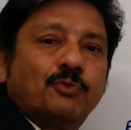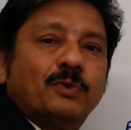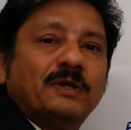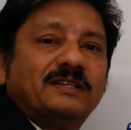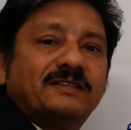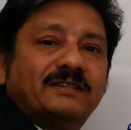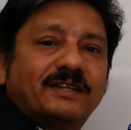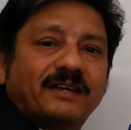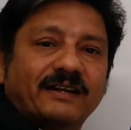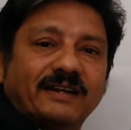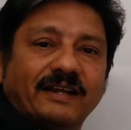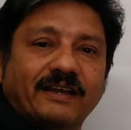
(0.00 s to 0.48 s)

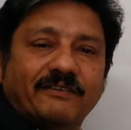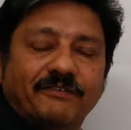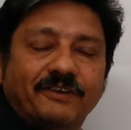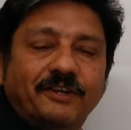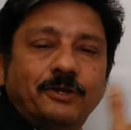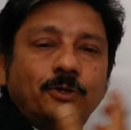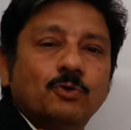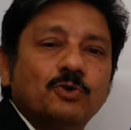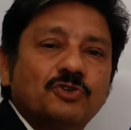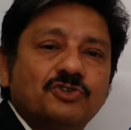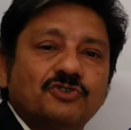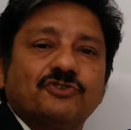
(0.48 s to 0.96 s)
with the
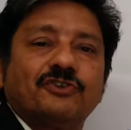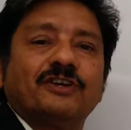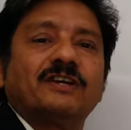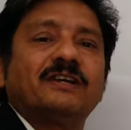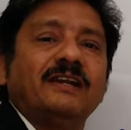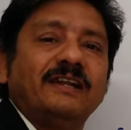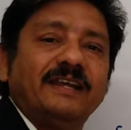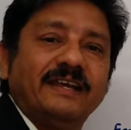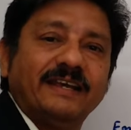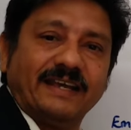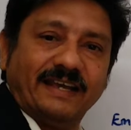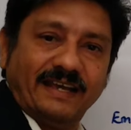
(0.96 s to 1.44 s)
revenues
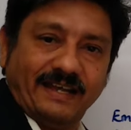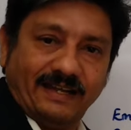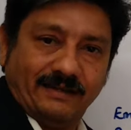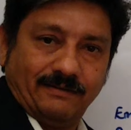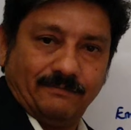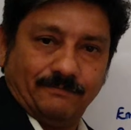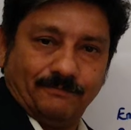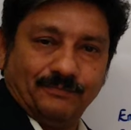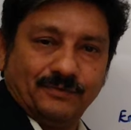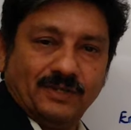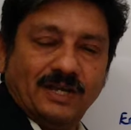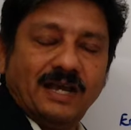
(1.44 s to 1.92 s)
trickling
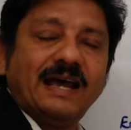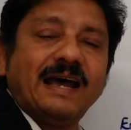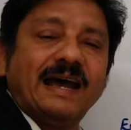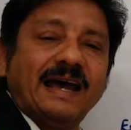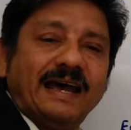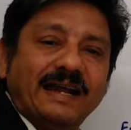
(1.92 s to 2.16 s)
in